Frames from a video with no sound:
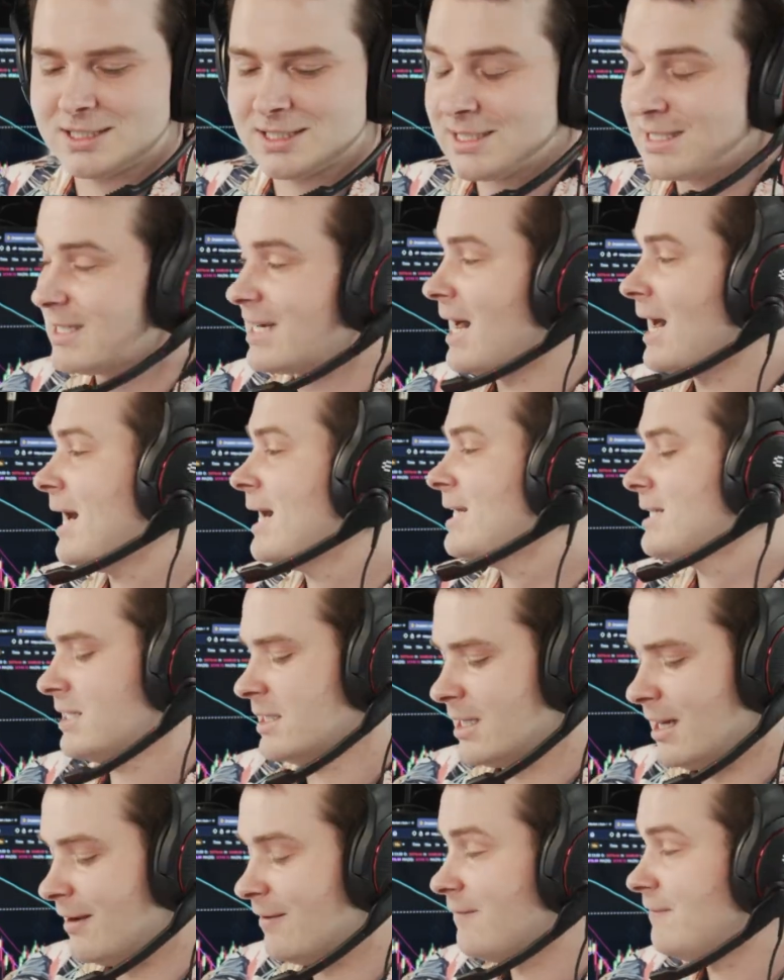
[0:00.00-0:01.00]
The sky is
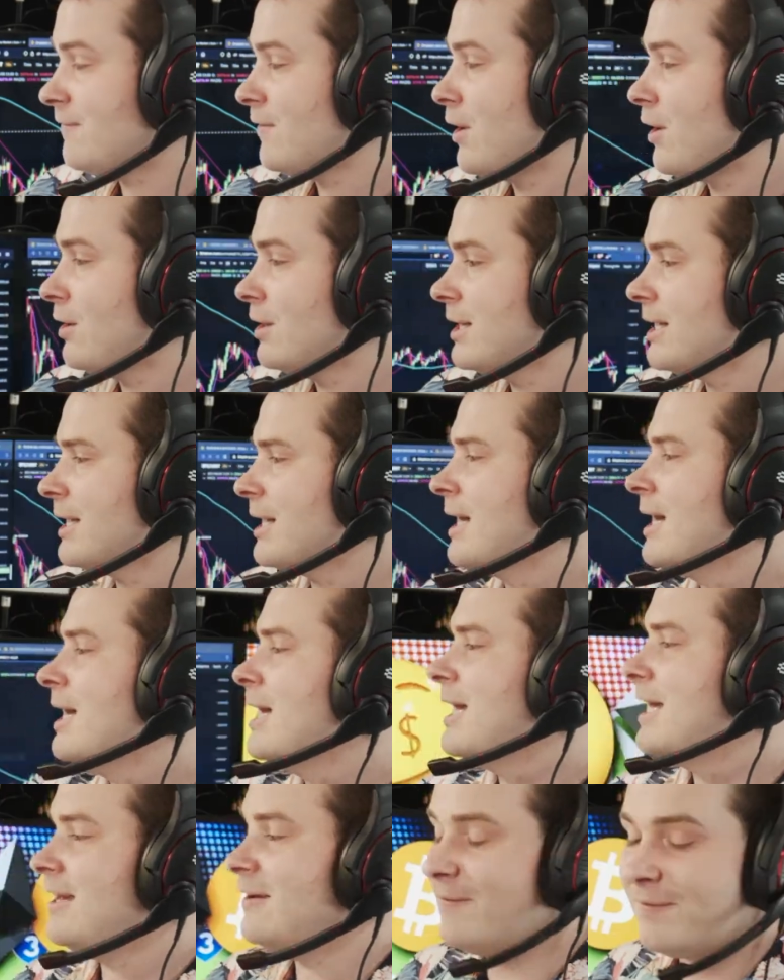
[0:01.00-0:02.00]
not falling.
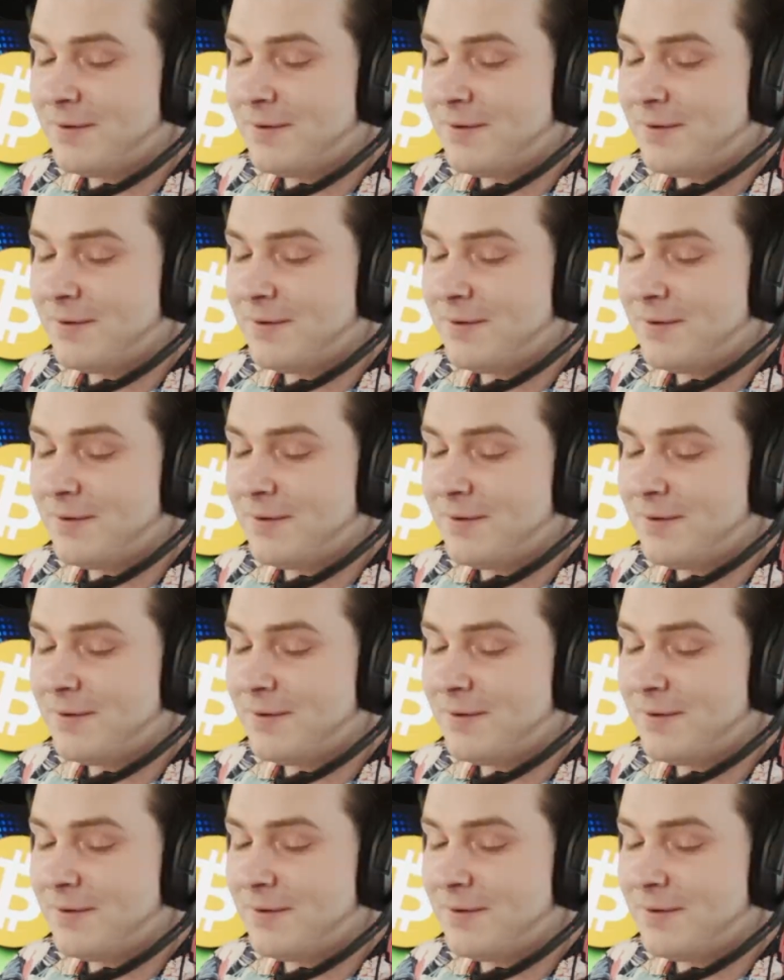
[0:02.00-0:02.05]
If